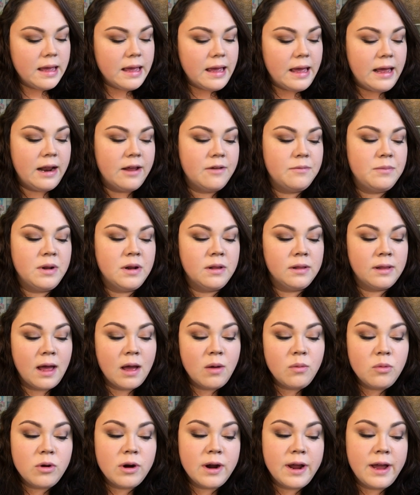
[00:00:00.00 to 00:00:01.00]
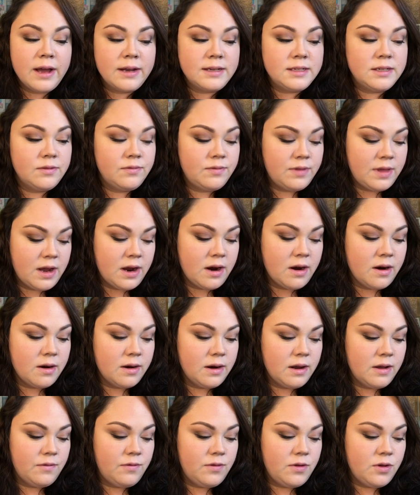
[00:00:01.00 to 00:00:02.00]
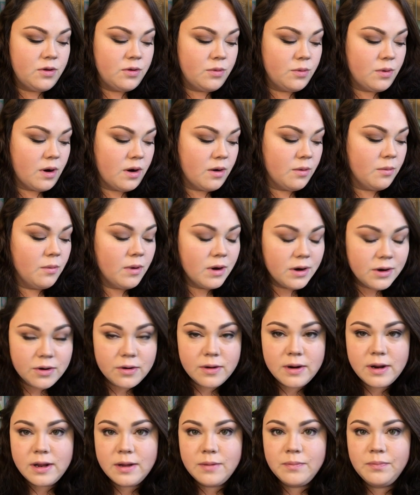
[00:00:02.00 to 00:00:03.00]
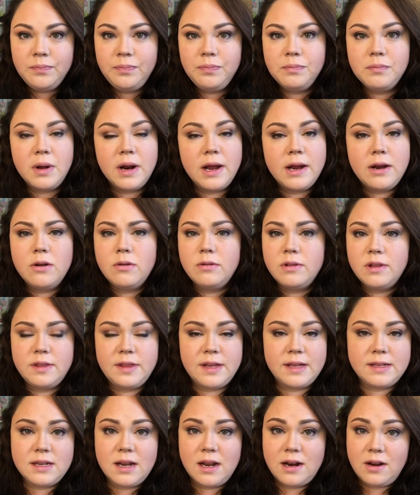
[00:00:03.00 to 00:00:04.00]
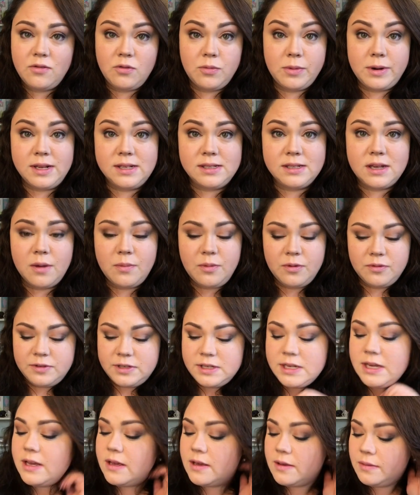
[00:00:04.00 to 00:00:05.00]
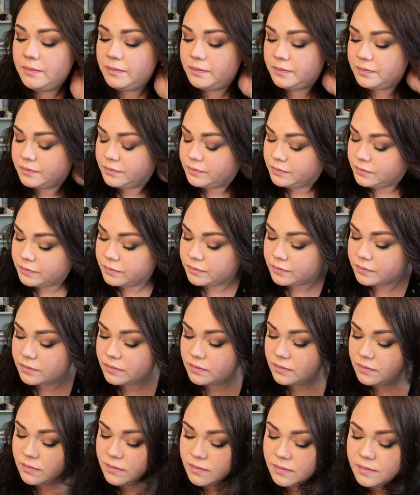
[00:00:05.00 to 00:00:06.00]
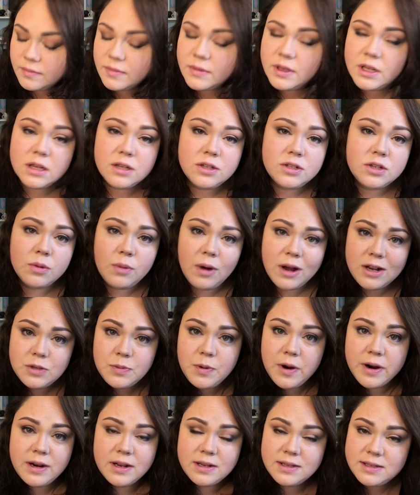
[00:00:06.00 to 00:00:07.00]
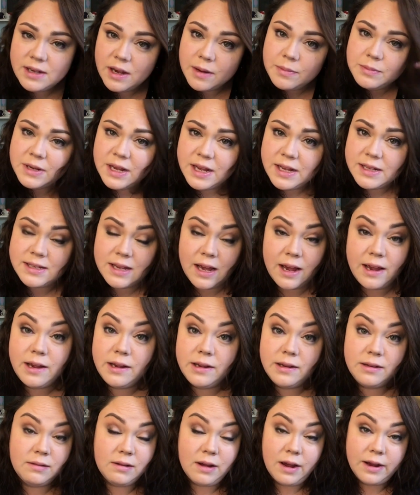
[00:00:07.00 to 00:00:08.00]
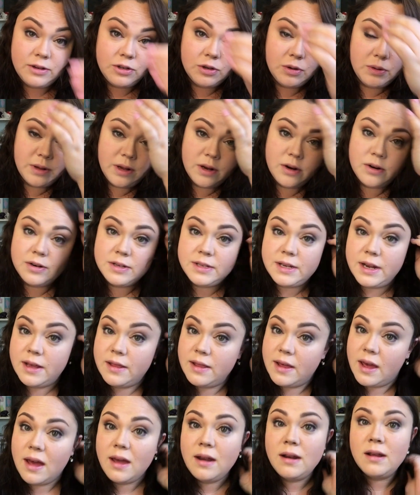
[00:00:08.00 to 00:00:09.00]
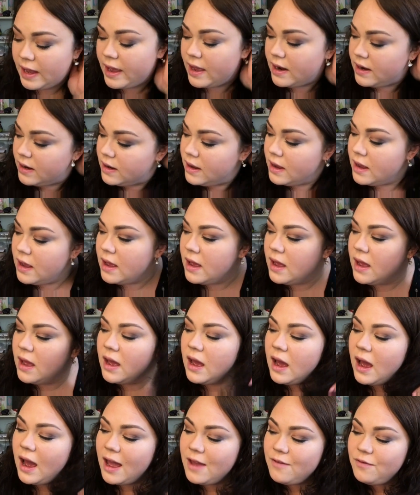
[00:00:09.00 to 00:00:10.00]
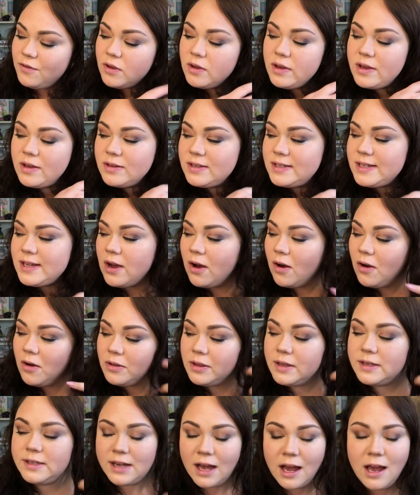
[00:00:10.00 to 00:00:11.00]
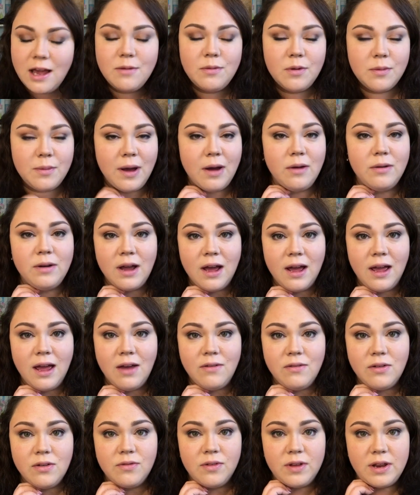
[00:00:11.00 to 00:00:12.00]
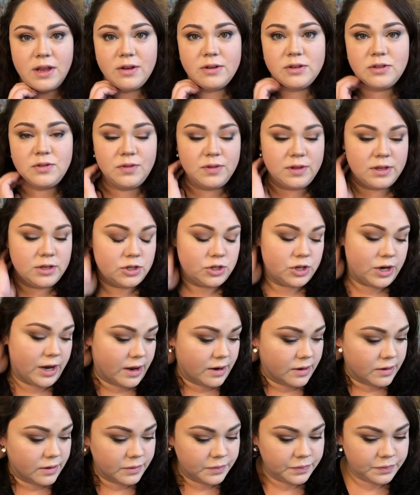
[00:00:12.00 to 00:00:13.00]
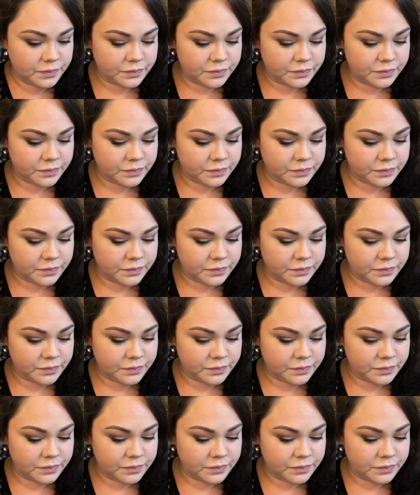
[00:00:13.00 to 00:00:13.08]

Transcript: and I've been a lot more active there if you are wondering, but I know that that's not everybody's cup of tea to watch pregnancy updates. I, I totally understand that. And I feel guilty all the time about not having videos for this channel.